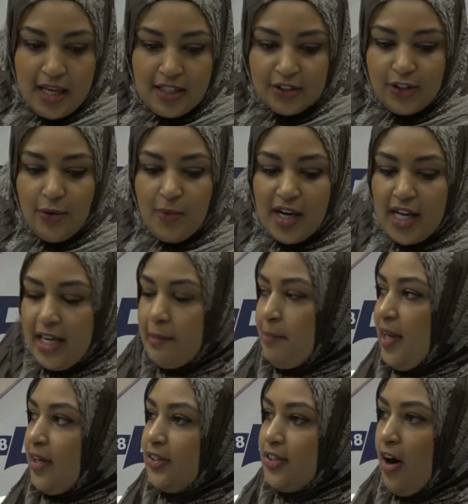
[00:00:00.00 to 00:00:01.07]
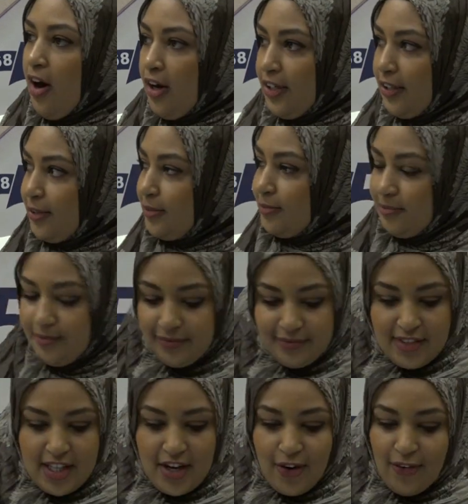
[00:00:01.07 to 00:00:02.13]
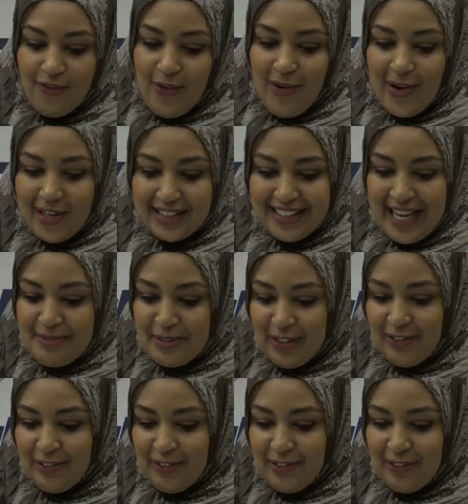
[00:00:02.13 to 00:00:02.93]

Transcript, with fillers: So what kind of parent are you? There are four types